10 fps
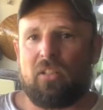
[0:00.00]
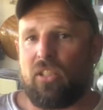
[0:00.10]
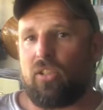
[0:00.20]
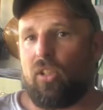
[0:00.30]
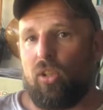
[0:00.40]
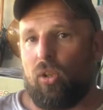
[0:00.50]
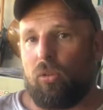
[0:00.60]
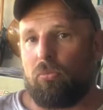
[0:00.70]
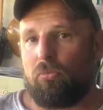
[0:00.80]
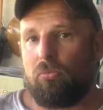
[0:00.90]

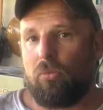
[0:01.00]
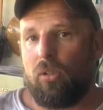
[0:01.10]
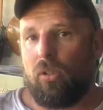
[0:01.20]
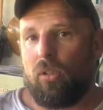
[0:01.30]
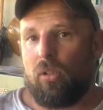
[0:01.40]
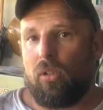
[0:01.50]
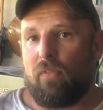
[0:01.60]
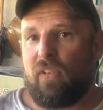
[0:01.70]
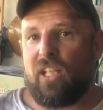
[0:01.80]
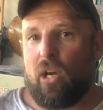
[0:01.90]
little
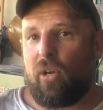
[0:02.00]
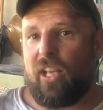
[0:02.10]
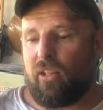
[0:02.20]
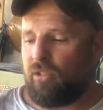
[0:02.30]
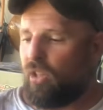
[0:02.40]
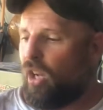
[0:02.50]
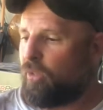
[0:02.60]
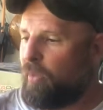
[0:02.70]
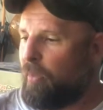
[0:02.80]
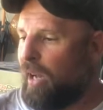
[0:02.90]
video here has cost
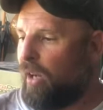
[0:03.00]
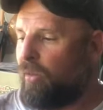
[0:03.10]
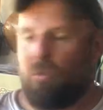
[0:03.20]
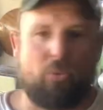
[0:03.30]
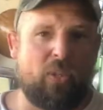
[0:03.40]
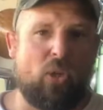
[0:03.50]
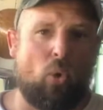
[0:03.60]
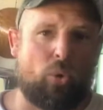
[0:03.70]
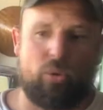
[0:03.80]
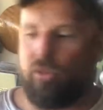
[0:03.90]
me about
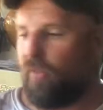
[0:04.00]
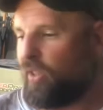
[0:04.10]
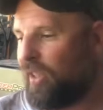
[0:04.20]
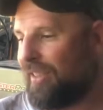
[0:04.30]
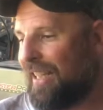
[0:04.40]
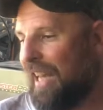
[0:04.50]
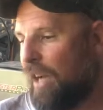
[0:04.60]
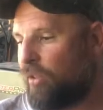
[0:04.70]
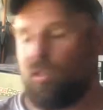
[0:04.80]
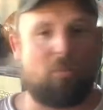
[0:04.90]
3/4 of a
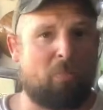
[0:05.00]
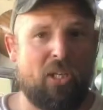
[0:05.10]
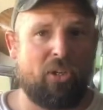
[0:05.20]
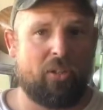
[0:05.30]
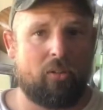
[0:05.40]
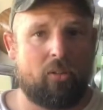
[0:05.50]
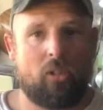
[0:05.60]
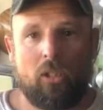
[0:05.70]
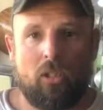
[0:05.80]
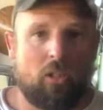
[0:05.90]
16-ounce of beer.
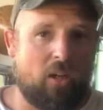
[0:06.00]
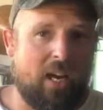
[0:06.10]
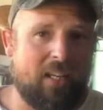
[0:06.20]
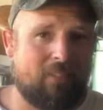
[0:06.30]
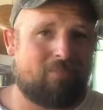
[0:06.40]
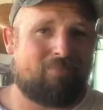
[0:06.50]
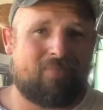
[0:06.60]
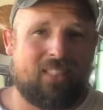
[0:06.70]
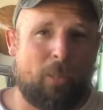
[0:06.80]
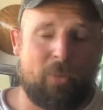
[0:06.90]
All right,
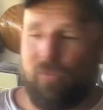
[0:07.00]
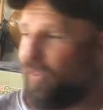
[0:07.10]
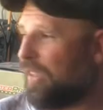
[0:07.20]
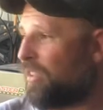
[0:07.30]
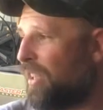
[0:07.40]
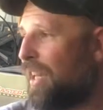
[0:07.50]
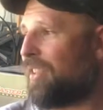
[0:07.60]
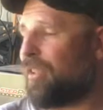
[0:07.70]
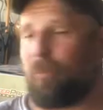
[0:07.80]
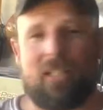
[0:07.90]
I'm gonna finish
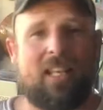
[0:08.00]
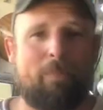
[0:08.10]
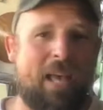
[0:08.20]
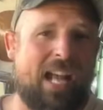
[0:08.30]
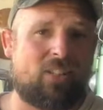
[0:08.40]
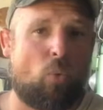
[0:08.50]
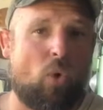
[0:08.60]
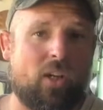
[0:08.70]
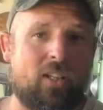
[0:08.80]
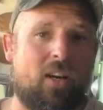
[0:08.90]
this. I'm gonna get back to
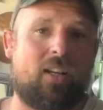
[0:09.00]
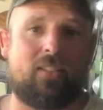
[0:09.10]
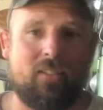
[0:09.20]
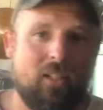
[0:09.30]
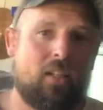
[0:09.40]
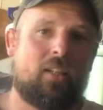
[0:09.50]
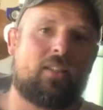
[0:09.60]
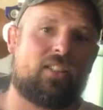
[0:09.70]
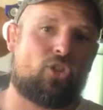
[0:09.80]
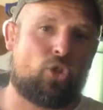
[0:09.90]
working on
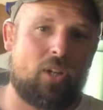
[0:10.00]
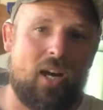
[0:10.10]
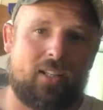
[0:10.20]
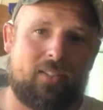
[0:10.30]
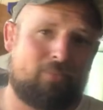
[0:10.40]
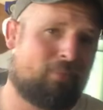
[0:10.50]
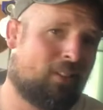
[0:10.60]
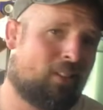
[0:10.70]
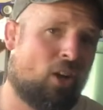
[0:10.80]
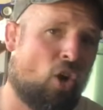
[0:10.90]
this truck.
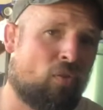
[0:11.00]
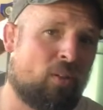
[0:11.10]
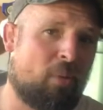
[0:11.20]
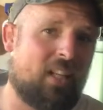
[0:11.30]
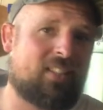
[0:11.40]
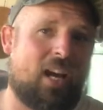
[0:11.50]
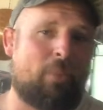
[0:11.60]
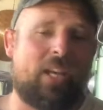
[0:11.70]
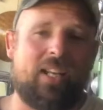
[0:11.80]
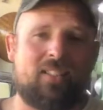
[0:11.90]
Hopefully by the time you
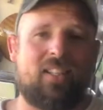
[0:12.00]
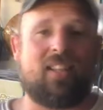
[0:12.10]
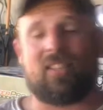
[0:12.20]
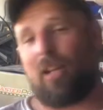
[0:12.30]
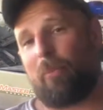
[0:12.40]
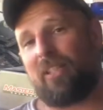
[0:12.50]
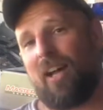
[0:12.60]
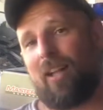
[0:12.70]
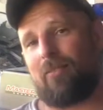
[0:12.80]
guys see this, I'll be done.